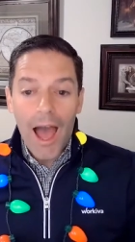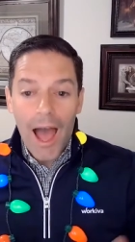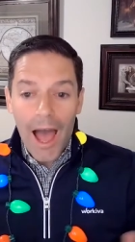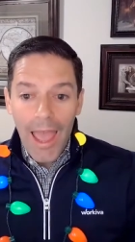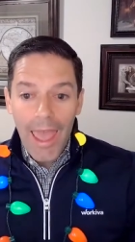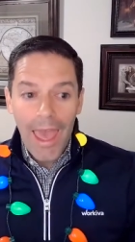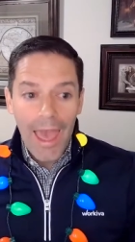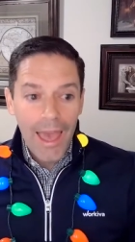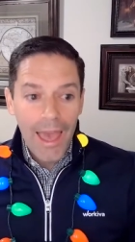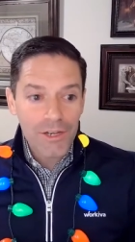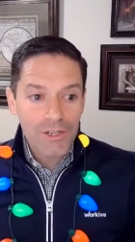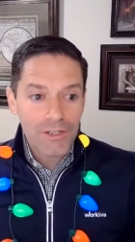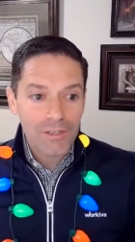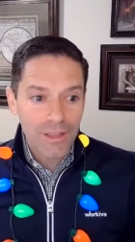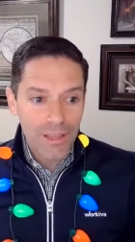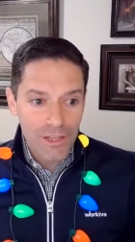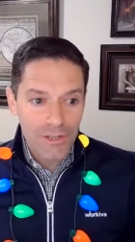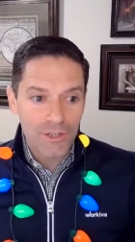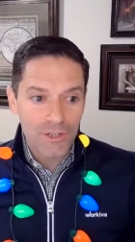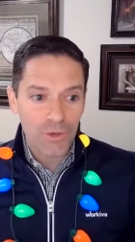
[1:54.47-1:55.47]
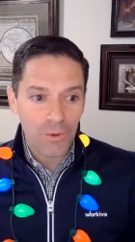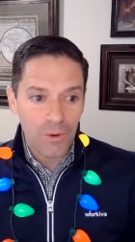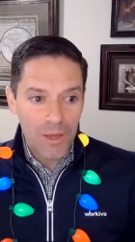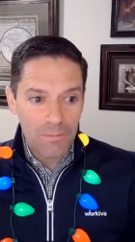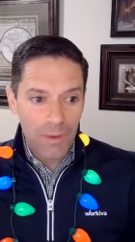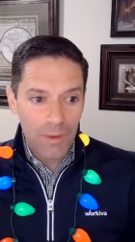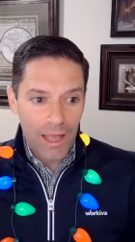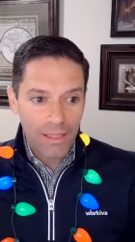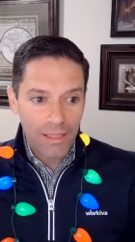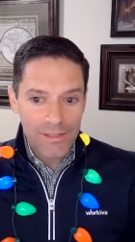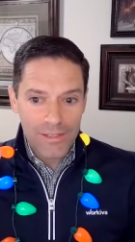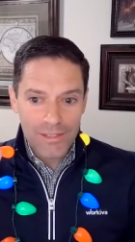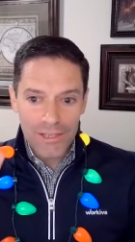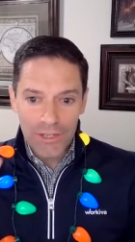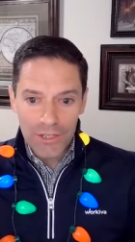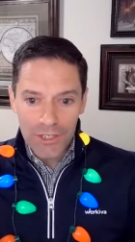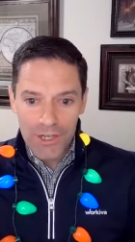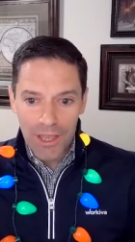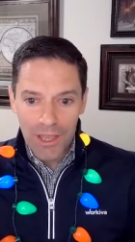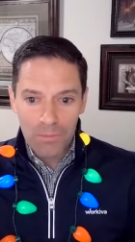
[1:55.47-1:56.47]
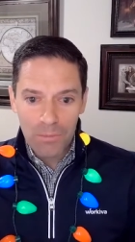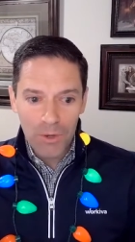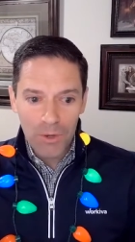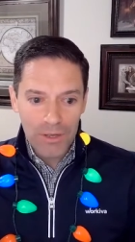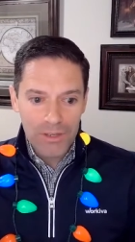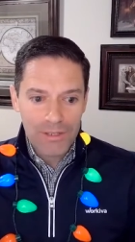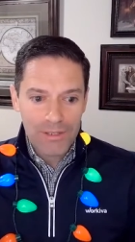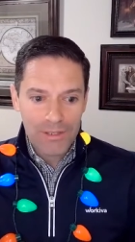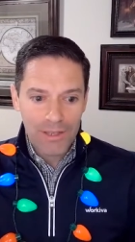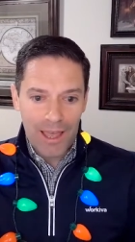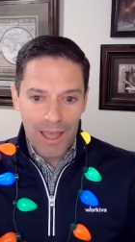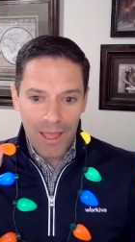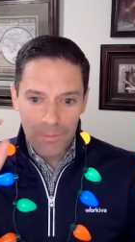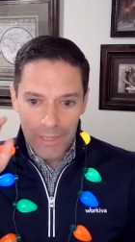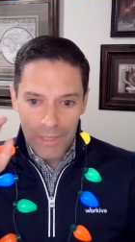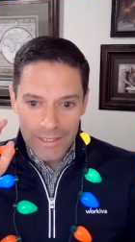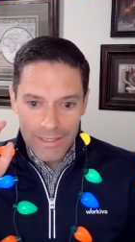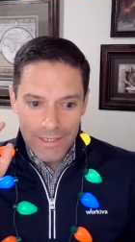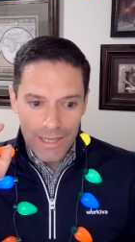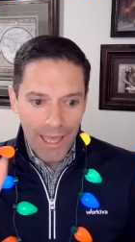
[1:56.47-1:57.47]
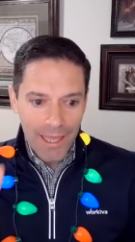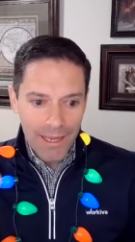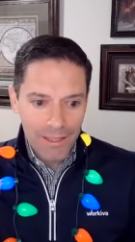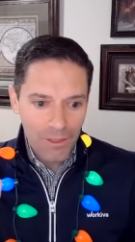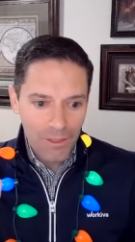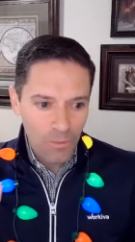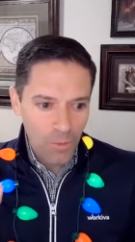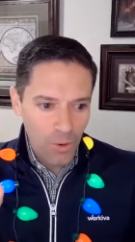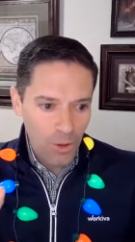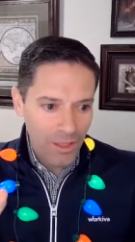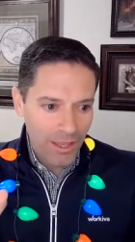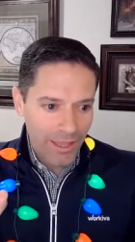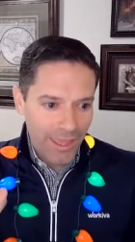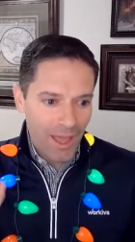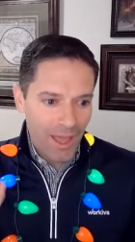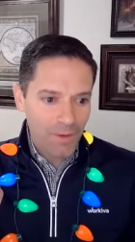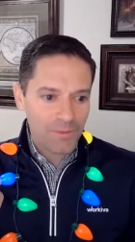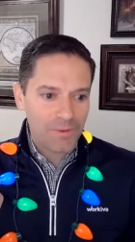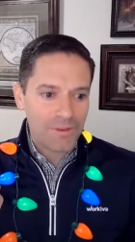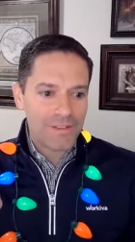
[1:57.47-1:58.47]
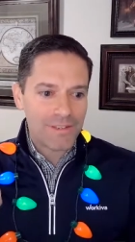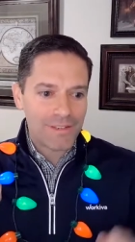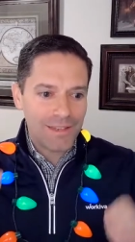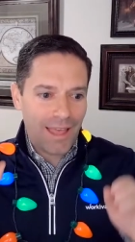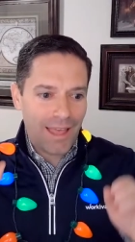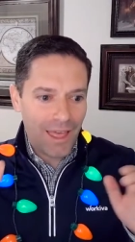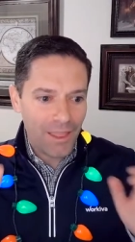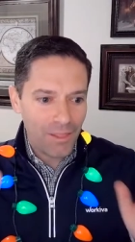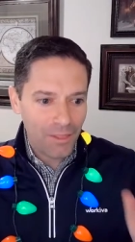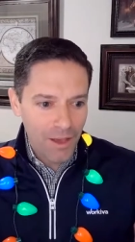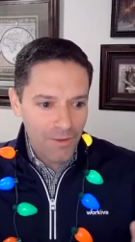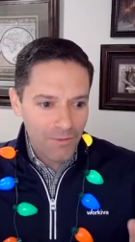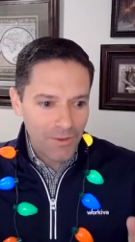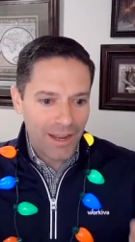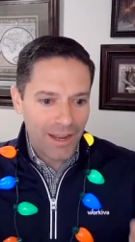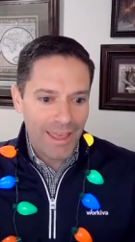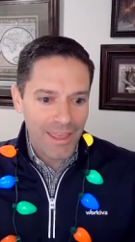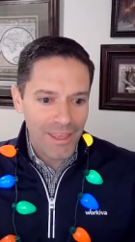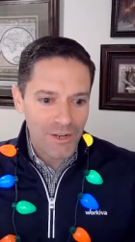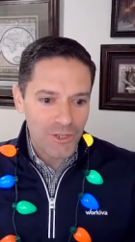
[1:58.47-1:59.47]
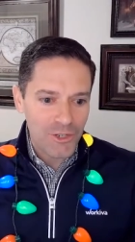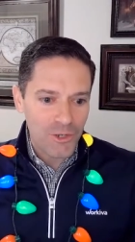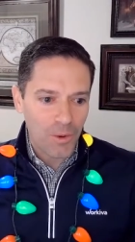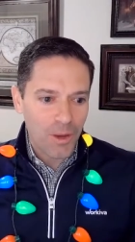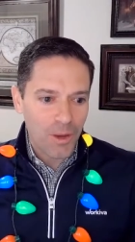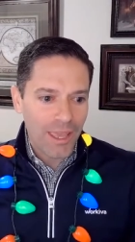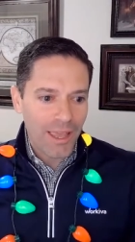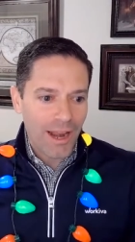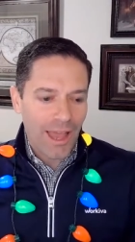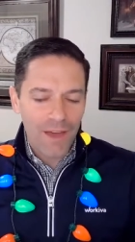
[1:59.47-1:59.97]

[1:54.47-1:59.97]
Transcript: I actually enjoy balancing checkbooks. I am a dyed in the wool accountant. I love it. I enjoy it.